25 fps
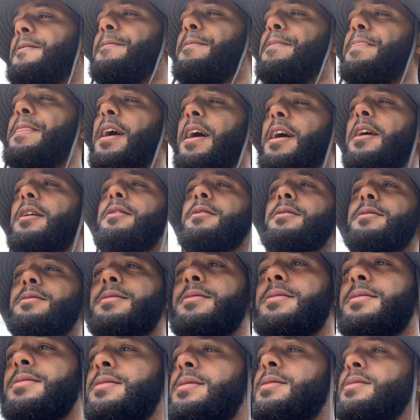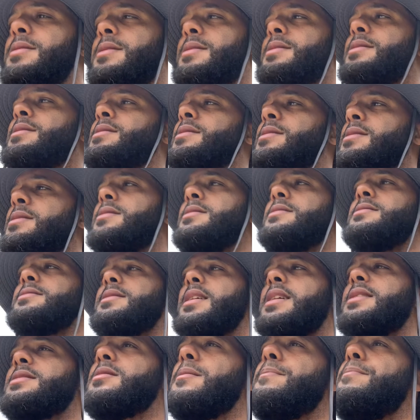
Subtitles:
Now that's a